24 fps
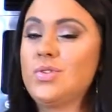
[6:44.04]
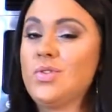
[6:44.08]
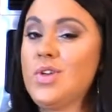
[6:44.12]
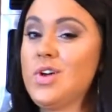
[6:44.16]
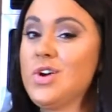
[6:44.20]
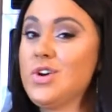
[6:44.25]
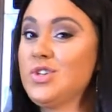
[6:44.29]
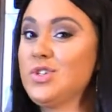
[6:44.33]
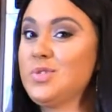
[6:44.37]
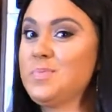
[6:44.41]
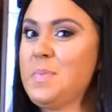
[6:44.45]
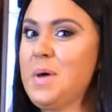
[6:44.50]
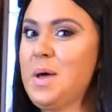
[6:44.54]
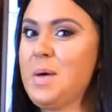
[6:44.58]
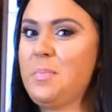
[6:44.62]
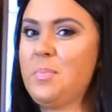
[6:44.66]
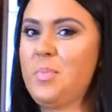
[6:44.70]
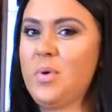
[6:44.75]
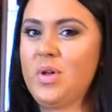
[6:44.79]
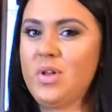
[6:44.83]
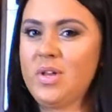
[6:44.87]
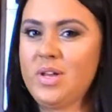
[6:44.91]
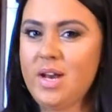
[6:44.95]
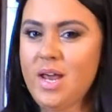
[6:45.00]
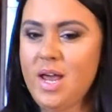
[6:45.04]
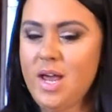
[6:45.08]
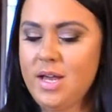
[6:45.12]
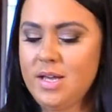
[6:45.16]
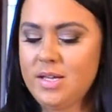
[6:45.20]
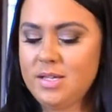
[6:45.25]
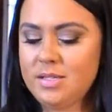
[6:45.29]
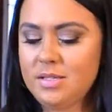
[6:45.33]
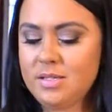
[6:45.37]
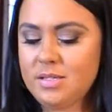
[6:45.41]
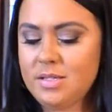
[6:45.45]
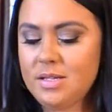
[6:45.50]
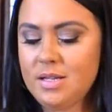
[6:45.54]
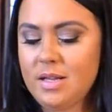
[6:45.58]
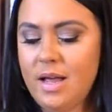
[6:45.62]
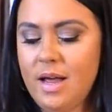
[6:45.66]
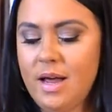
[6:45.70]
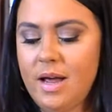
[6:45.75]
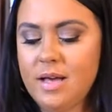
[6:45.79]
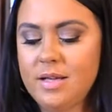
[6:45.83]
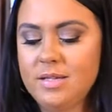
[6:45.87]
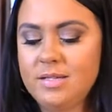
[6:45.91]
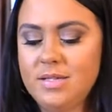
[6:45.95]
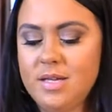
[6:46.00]
there's my Bolognese.
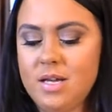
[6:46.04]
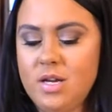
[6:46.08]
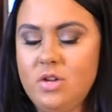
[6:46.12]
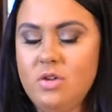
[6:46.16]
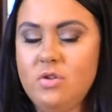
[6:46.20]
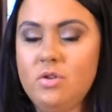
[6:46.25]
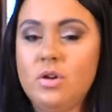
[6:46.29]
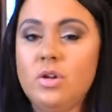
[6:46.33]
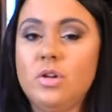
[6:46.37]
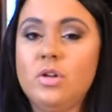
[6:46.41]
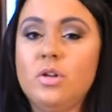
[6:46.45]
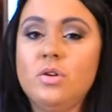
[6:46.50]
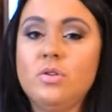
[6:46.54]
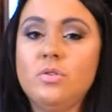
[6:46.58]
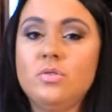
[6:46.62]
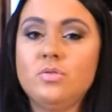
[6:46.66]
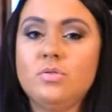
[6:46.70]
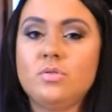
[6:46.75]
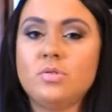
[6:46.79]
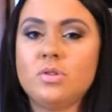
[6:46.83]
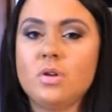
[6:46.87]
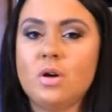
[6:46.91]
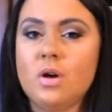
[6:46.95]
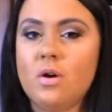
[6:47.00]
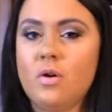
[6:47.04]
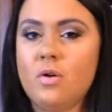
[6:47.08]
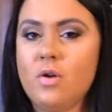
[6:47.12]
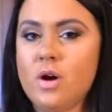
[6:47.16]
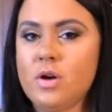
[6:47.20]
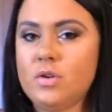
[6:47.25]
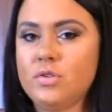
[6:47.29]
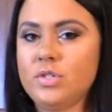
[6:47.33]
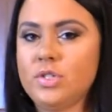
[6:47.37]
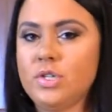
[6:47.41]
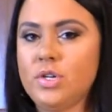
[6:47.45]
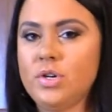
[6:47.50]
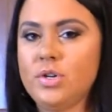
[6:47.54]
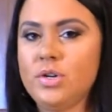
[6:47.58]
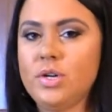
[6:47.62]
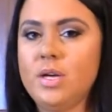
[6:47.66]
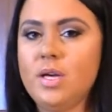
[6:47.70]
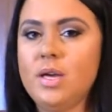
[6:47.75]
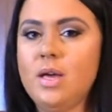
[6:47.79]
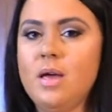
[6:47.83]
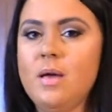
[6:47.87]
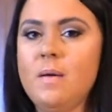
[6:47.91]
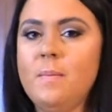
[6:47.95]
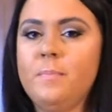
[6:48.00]
Like I said, you can use ground
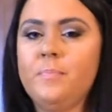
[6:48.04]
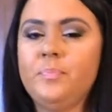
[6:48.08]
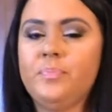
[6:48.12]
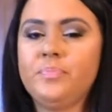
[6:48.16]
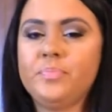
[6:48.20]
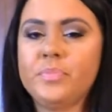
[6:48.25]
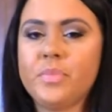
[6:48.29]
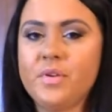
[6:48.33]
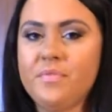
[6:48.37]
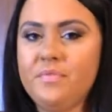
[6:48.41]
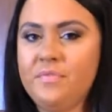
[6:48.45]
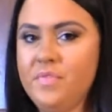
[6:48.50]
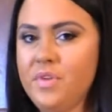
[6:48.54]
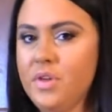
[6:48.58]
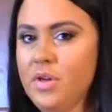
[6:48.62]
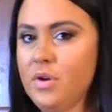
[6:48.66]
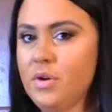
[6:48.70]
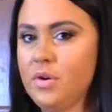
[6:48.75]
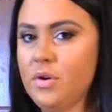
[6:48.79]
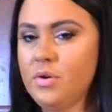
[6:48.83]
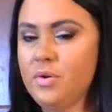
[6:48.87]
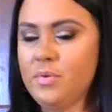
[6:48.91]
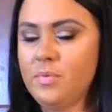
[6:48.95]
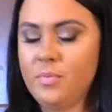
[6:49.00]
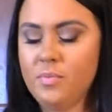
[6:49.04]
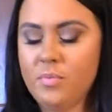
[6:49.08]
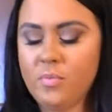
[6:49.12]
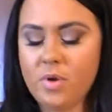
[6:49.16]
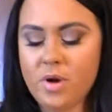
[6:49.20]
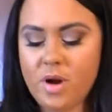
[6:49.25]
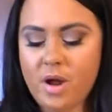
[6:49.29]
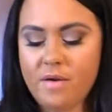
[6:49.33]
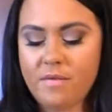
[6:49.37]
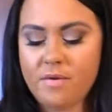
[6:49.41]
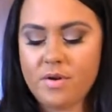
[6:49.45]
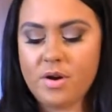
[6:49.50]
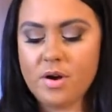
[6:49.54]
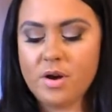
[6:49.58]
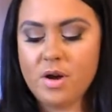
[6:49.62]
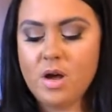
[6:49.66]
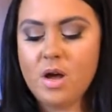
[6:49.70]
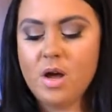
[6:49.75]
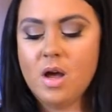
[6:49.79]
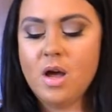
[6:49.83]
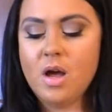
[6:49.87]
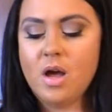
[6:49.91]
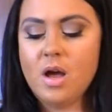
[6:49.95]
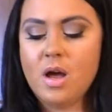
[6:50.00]
turkey, veal, whatever.
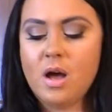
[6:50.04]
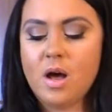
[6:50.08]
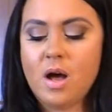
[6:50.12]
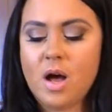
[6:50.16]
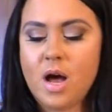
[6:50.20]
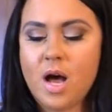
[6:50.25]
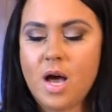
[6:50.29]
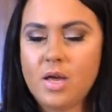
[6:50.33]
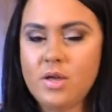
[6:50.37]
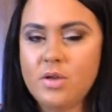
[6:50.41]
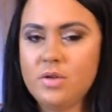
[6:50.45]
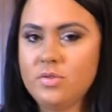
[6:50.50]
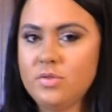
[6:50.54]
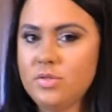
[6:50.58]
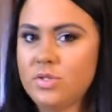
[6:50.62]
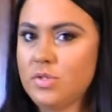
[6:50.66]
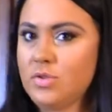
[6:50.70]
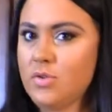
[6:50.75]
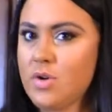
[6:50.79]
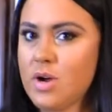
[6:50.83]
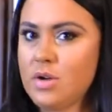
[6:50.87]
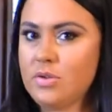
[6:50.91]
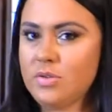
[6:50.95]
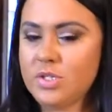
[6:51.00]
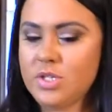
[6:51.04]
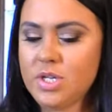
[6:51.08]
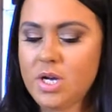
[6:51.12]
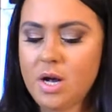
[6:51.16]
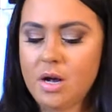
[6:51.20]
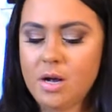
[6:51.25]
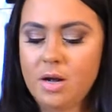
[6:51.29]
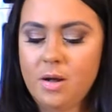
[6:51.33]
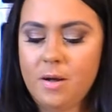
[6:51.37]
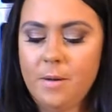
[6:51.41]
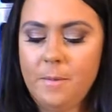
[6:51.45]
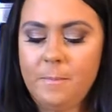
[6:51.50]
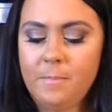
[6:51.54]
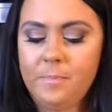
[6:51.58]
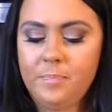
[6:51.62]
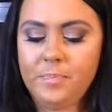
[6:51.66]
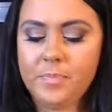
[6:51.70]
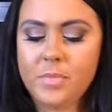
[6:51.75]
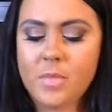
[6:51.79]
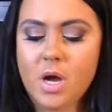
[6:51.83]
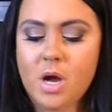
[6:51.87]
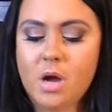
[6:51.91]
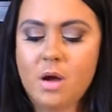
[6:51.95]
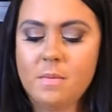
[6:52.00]
I used ground chuck.
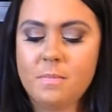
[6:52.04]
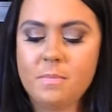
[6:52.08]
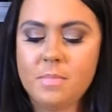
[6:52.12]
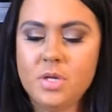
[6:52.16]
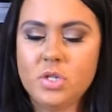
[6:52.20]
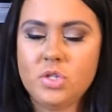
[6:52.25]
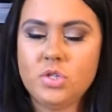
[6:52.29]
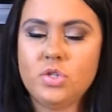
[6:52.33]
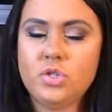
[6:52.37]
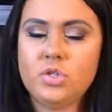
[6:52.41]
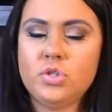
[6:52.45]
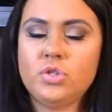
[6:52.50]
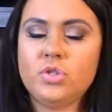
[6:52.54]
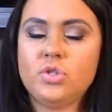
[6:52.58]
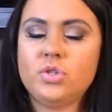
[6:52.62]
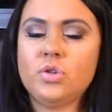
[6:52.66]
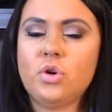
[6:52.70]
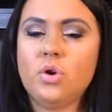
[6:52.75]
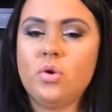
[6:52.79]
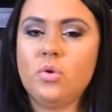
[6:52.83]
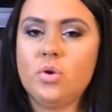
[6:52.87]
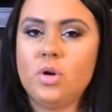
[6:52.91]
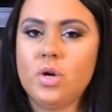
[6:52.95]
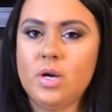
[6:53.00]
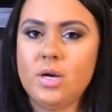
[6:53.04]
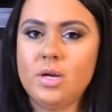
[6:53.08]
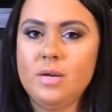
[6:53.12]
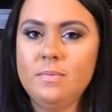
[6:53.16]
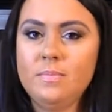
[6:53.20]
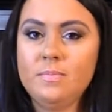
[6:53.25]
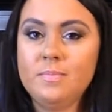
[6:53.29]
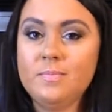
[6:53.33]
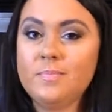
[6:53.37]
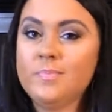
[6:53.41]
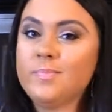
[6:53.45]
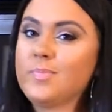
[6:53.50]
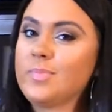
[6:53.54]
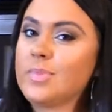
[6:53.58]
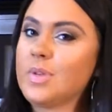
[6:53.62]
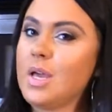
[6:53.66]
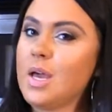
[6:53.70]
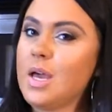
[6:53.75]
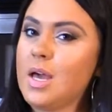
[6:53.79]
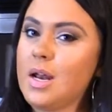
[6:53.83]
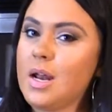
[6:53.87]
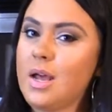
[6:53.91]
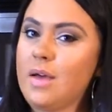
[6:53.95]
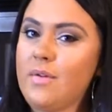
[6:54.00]
It's so good.
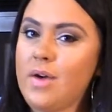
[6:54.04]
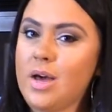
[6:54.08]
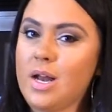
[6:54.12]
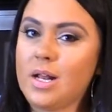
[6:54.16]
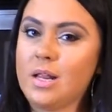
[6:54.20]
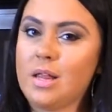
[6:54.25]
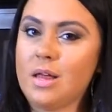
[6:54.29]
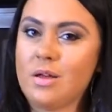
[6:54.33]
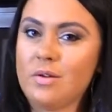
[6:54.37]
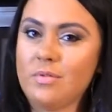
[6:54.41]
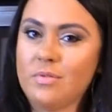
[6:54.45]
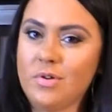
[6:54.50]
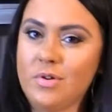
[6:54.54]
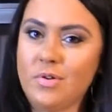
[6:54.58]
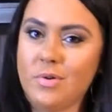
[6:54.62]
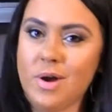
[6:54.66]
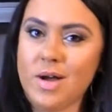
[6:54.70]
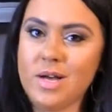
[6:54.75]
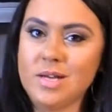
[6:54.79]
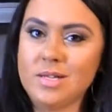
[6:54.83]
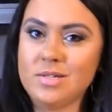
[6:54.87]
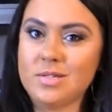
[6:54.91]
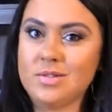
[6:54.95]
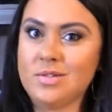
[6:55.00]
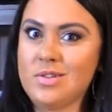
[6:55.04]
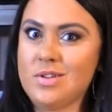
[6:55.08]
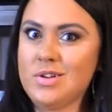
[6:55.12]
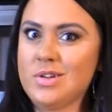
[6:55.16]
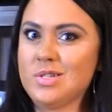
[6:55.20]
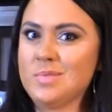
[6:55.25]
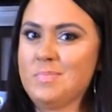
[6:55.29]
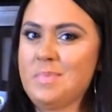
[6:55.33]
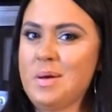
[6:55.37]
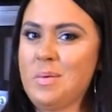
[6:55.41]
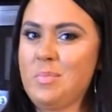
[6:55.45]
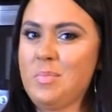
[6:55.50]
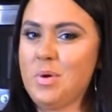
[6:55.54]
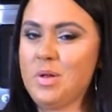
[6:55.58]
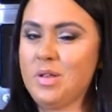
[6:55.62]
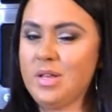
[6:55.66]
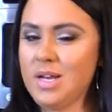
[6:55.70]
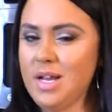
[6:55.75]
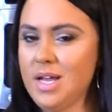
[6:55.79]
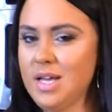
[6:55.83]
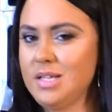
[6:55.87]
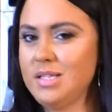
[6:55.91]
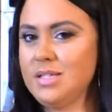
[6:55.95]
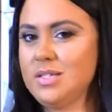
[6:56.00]
And I've had a lot of requests, so there's my
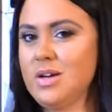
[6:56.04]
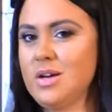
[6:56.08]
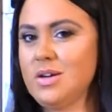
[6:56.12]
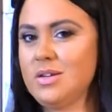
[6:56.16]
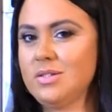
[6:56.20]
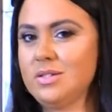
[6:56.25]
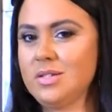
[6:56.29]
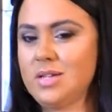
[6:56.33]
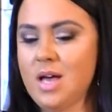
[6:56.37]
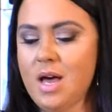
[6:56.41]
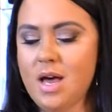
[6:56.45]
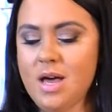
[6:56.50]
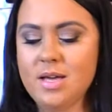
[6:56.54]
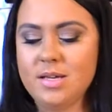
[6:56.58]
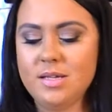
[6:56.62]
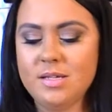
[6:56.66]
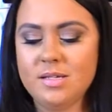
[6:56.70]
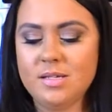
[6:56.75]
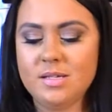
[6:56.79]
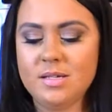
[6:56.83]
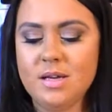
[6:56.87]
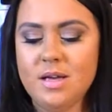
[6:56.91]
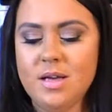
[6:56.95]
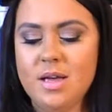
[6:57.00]
Bolognese sauce, guys.